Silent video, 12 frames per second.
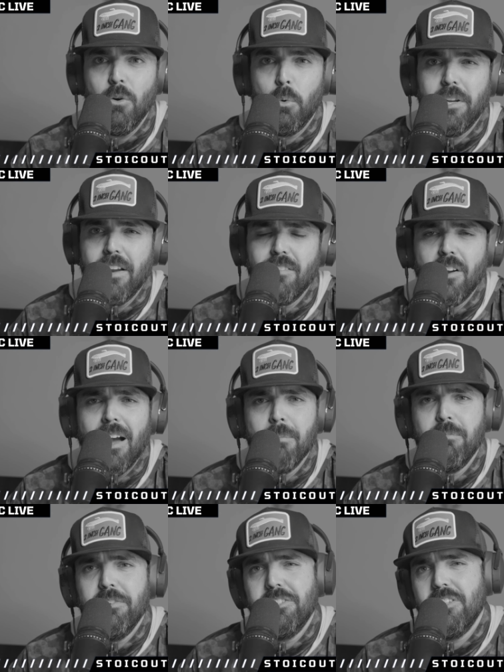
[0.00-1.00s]
Whenever I'm
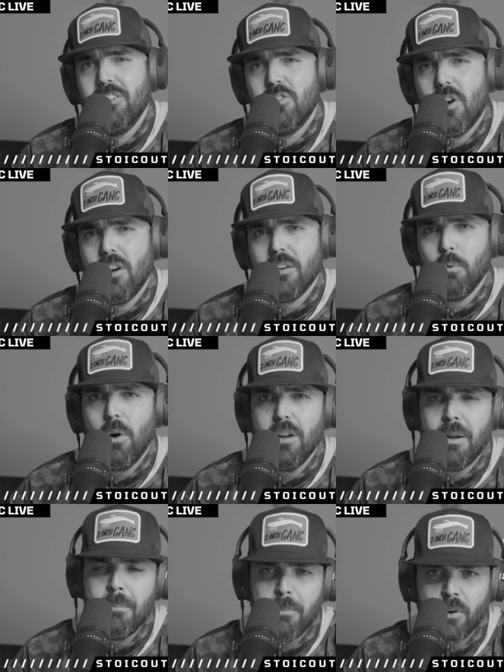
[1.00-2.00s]
fishing dark
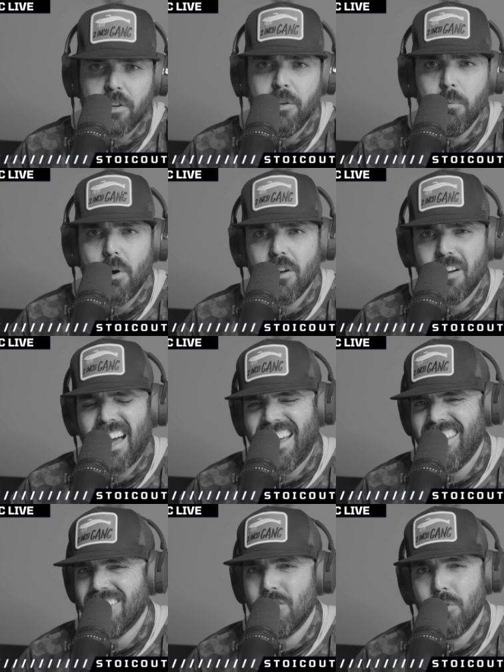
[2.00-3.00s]
water, murky water, I
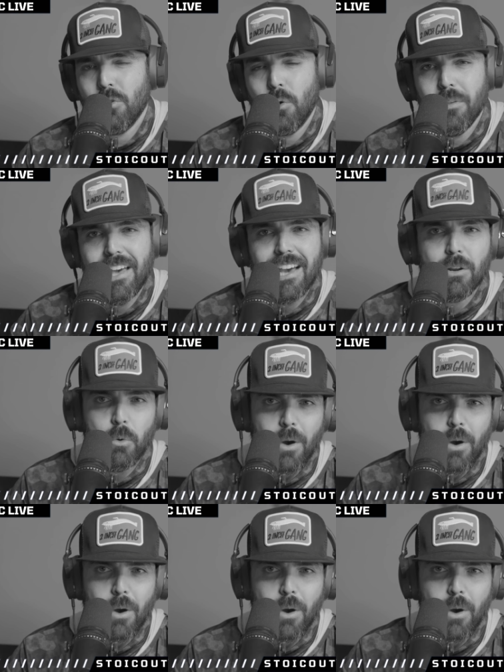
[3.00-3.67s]
like to throw that.